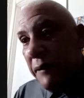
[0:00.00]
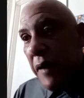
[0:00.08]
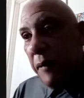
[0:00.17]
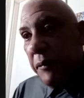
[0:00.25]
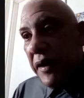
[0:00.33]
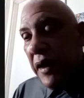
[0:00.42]

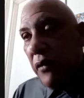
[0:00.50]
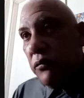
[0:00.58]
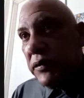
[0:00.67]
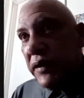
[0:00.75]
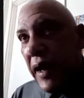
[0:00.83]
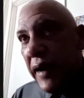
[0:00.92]
may be out
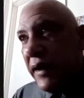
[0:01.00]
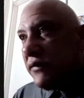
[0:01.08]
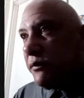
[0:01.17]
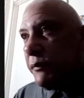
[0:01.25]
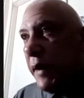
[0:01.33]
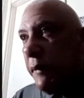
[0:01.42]
with, I guess,
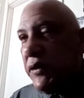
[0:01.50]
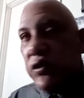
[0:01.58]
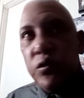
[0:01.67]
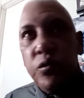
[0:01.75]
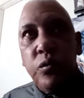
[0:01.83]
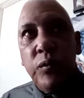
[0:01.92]
maybe
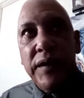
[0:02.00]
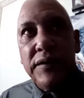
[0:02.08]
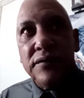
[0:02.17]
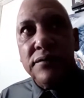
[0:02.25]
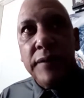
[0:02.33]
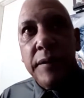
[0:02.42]
2
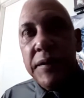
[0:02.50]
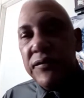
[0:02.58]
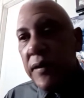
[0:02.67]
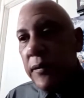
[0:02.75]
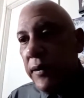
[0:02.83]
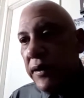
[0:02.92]
weeks, maybe
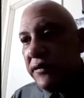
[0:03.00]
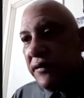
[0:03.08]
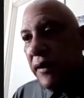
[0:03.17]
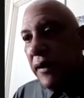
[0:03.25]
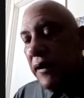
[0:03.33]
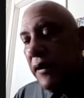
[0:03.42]
3
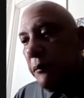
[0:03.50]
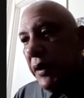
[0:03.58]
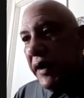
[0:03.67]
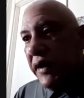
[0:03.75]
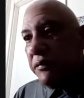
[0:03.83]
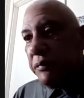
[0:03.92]
weeks,
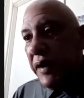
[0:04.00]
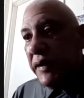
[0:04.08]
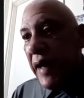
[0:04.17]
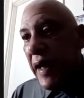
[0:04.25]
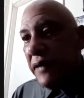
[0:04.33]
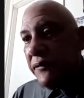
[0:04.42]
but he's
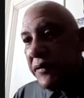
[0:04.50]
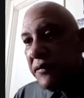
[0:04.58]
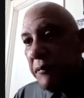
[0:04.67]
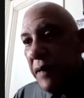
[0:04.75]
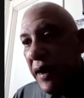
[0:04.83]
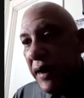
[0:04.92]
playing out of his
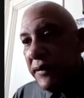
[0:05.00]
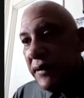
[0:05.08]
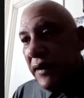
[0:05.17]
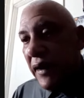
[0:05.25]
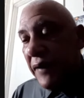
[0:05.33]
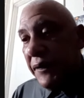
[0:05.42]
mind.
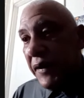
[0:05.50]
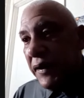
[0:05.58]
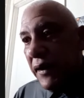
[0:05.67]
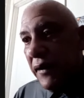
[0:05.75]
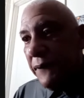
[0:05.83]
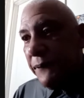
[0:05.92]
I think.
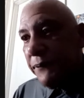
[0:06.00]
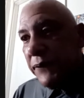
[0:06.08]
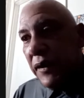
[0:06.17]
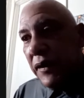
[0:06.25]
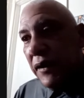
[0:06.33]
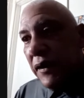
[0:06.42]

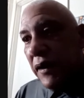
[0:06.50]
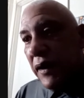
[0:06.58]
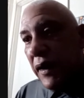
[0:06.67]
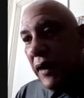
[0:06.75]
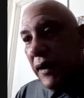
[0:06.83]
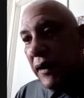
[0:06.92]

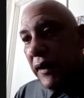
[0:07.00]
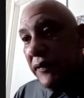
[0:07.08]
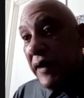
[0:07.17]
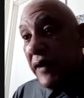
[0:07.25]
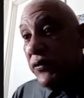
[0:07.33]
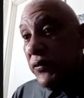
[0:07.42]

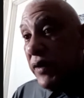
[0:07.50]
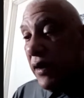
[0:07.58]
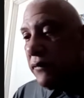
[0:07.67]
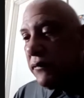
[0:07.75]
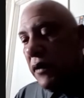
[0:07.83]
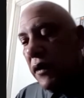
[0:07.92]
And then you got
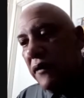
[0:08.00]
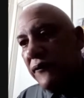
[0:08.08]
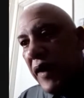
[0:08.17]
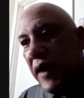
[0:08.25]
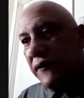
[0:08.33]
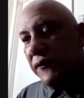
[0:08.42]

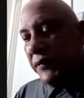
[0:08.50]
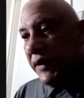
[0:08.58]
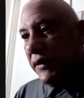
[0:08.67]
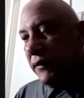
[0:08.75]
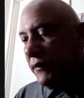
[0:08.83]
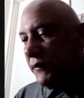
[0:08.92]
Van
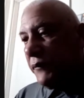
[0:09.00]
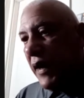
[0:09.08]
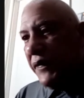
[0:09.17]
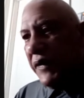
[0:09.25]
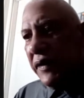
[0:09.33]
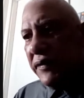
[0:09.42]
Fleet.
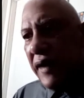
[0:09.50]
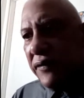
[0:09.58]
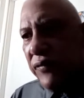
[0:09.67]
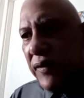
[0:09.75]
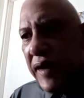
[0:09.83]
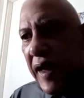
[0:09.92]
I think he's
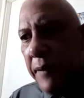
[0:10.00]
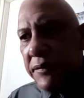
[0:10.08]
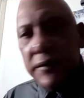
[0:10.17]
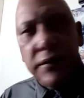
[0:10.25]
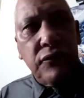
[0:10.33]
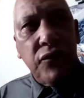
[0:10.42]
had 3 games
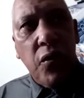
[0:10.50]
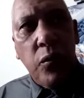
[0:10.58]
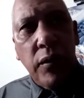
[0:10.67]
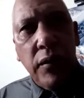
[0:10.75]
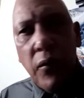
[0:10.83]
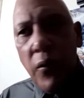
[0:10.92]
in a row
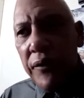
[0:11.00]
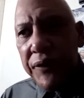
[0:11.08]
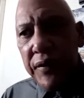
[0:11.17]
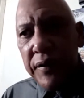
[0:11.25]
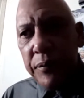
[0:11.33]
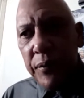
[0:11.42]
with over
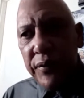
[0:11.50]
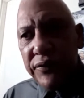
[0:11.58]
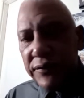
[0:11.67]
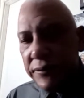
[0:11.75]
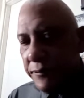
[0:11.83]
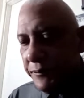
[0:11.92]
30 points.